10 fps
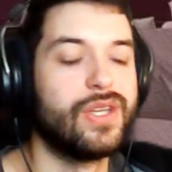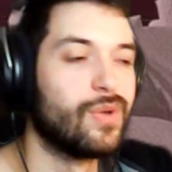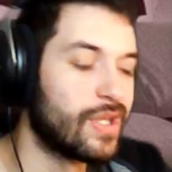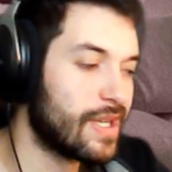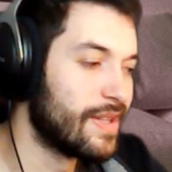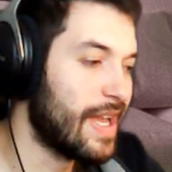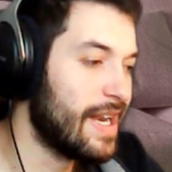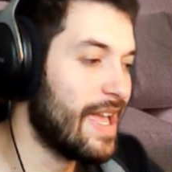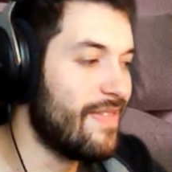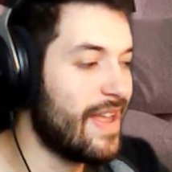You click on
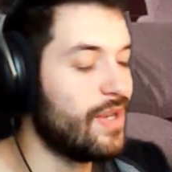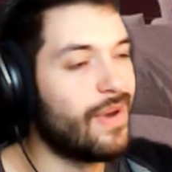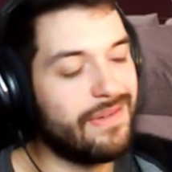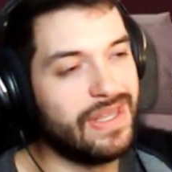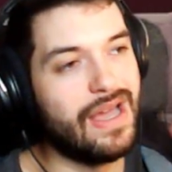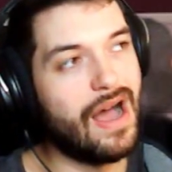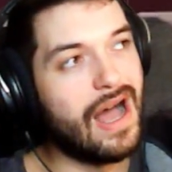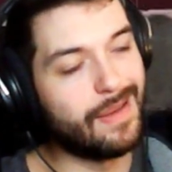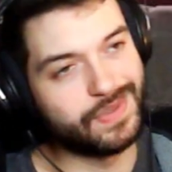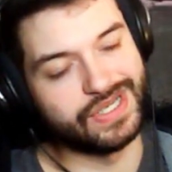that, and then you have the
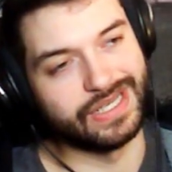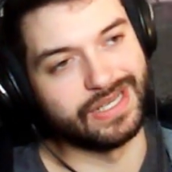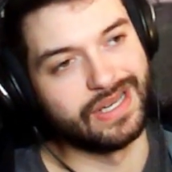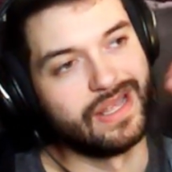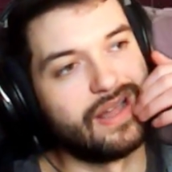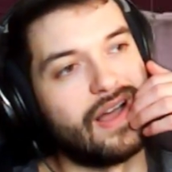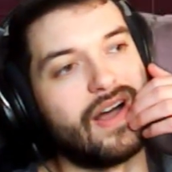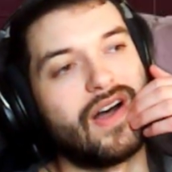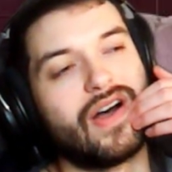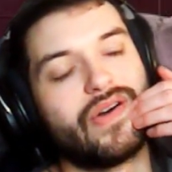option
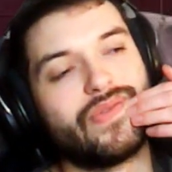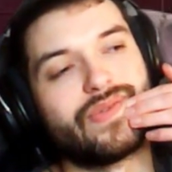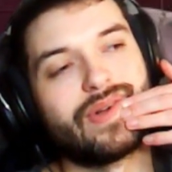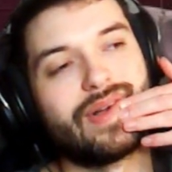of